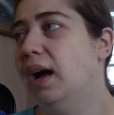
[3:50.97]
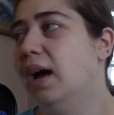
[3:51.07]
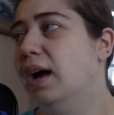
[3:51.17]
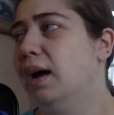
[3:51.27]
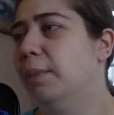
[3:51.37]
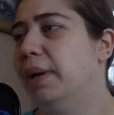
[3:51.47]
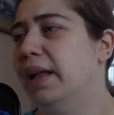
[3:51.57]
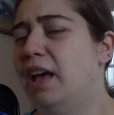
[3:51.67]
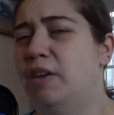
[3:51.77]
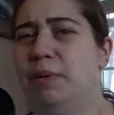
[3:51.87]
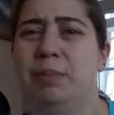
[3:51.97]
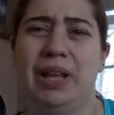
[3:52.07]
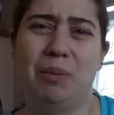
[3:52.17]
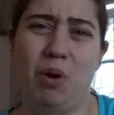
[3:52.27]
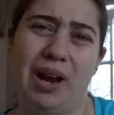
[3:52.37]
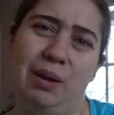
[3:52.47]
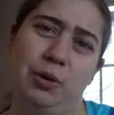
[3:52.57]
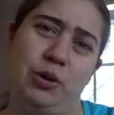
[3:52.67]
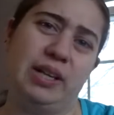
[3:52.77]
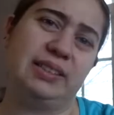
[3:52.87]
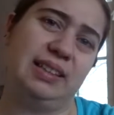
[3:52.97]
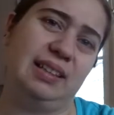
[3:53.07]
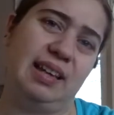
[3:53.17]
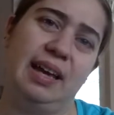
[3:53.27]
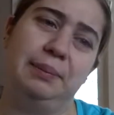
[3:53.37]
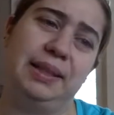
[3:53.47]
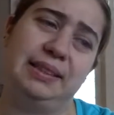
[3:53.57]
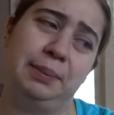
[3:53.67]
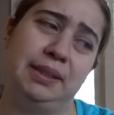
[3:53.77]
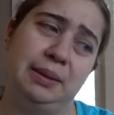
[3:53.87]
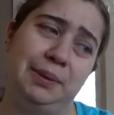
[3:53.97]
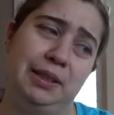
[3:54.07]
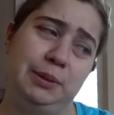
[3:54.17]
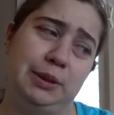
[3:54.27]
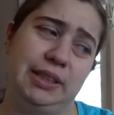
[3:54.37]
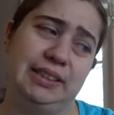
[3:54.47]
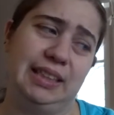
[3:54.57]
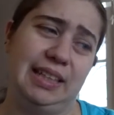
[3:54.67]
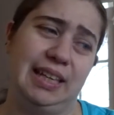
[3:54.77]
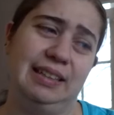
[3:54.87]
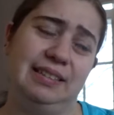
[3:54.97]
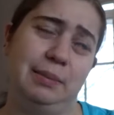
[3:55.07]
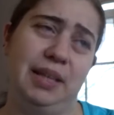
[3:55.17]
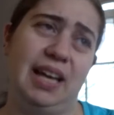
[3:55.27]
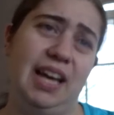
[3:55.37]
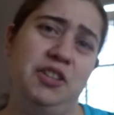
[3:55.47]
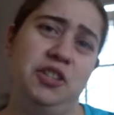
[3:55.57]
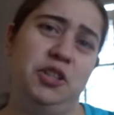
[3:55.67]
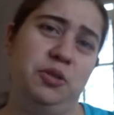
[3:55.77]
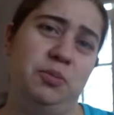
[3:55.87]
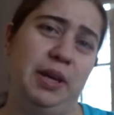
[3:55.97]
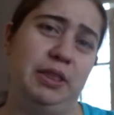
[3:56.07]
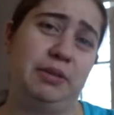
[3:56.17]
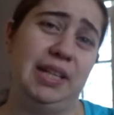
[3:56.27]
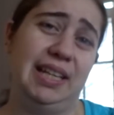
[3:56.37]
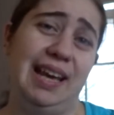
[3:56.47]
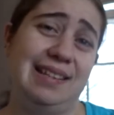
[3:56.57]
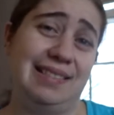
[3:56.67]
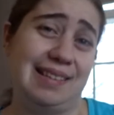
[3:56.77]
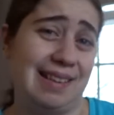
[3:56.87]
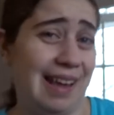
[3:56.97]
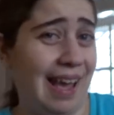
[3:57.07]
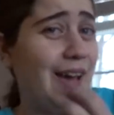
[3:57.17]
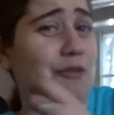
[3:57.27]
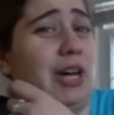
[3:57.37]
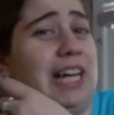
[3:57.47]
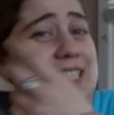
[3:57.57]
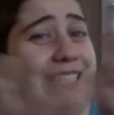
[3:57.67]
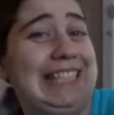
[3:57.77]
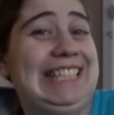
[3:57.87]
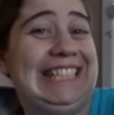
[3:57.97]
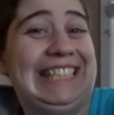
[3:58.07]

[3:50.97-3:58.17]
And I've been playing more Animal Crossing again because I picked up Animal Crossing again because I'm like, I should use my 3DS because I have one.